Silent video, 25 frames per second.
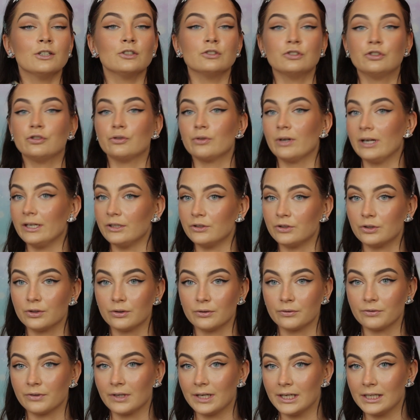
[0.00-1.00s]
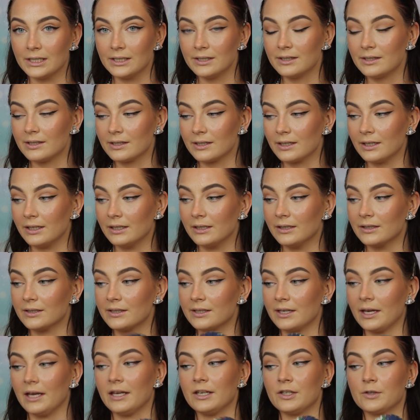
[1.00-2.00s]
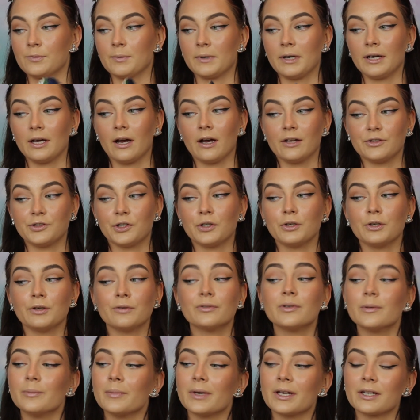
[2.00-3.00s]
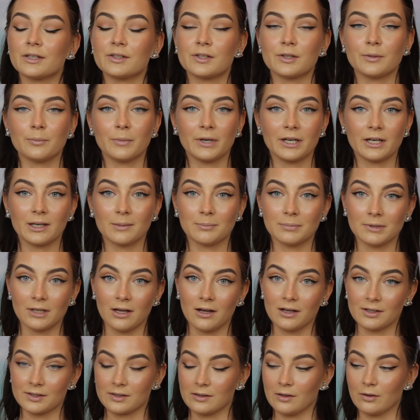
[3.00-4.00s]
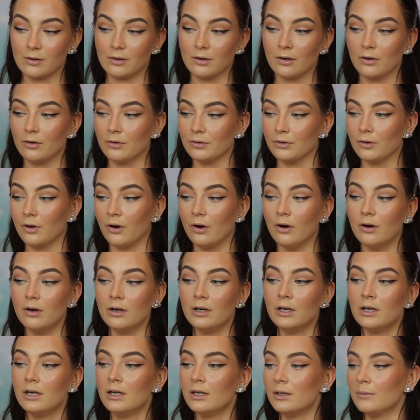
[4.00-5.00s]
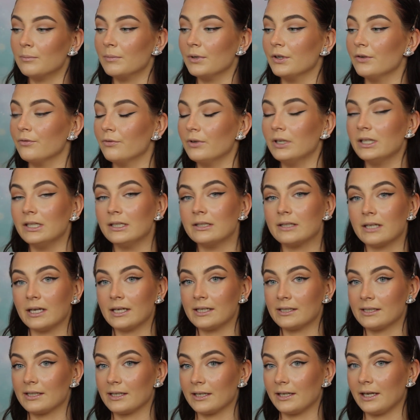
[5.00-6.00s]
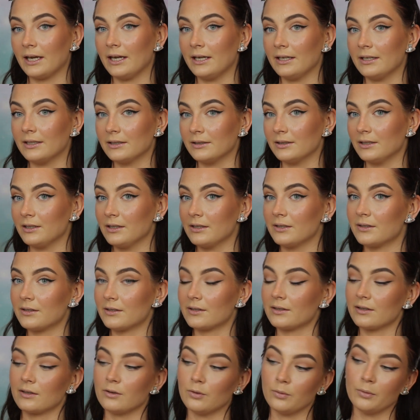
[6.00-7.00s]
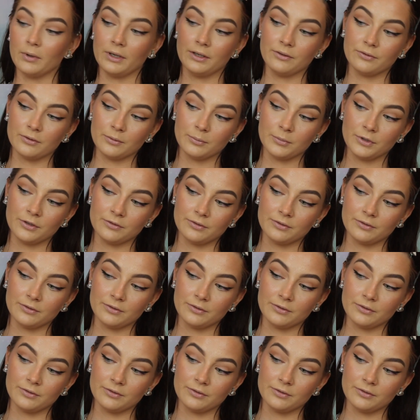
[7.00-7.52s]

Drench your face in setting spray. I don't know if it makes your makeup last longer or not, but it really takes the cakiness away from your